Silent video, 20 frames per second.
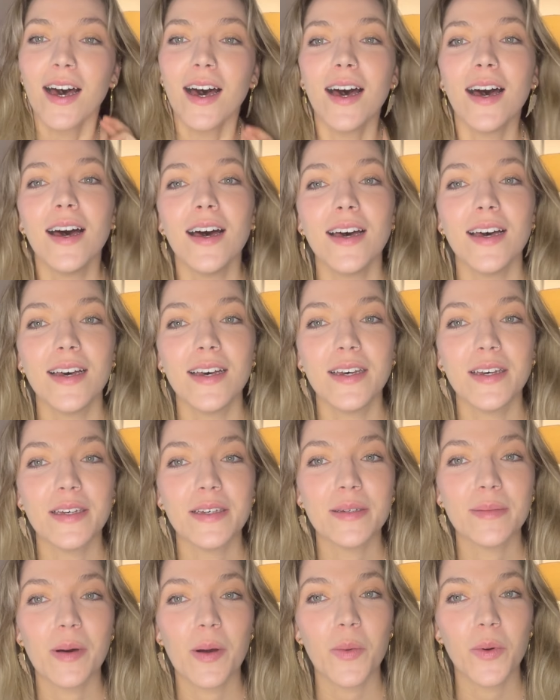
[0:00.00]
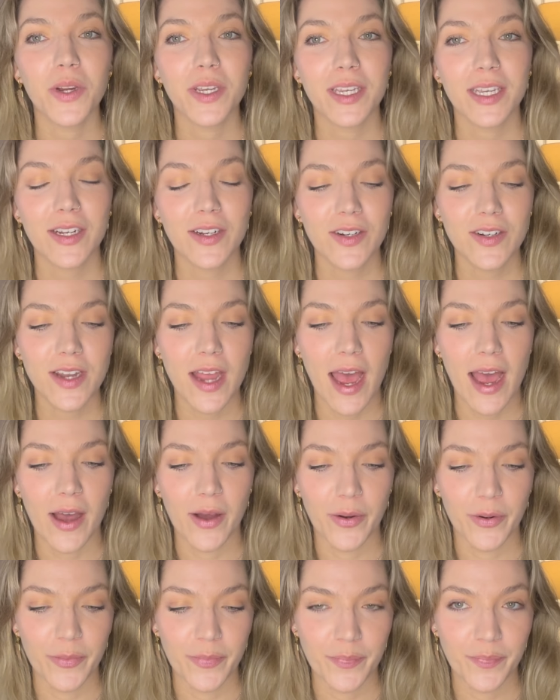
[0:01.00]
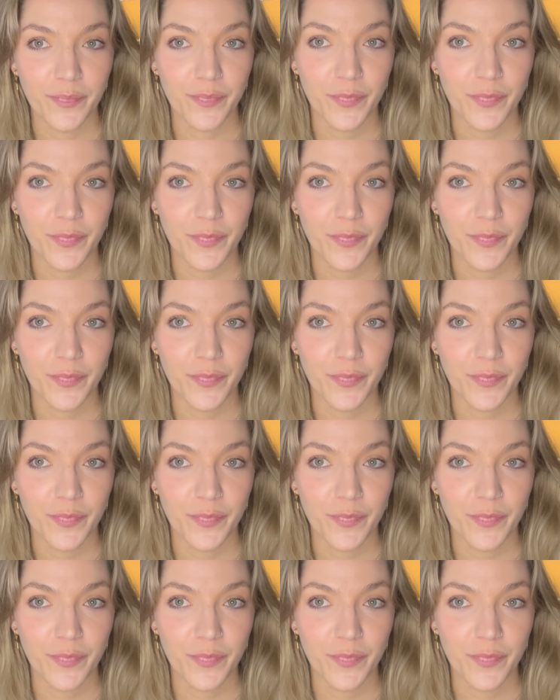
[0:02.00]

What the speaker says: But we're here now.